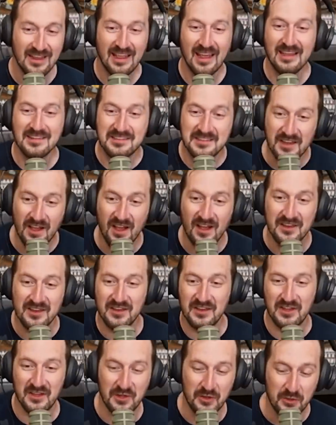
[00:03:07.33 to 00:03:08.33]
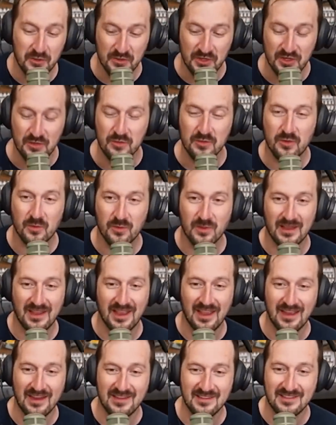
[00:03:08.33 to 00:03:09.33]
That's on you. You
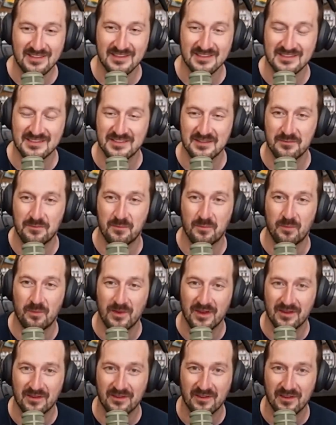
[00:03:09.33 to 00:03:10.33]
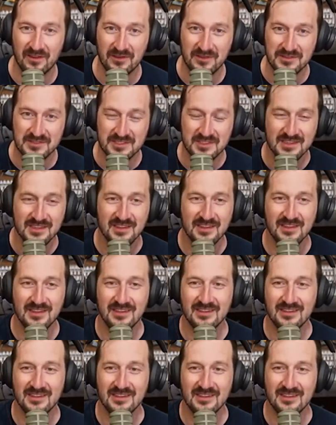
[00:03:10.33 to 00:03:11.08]
created this, you weirdos.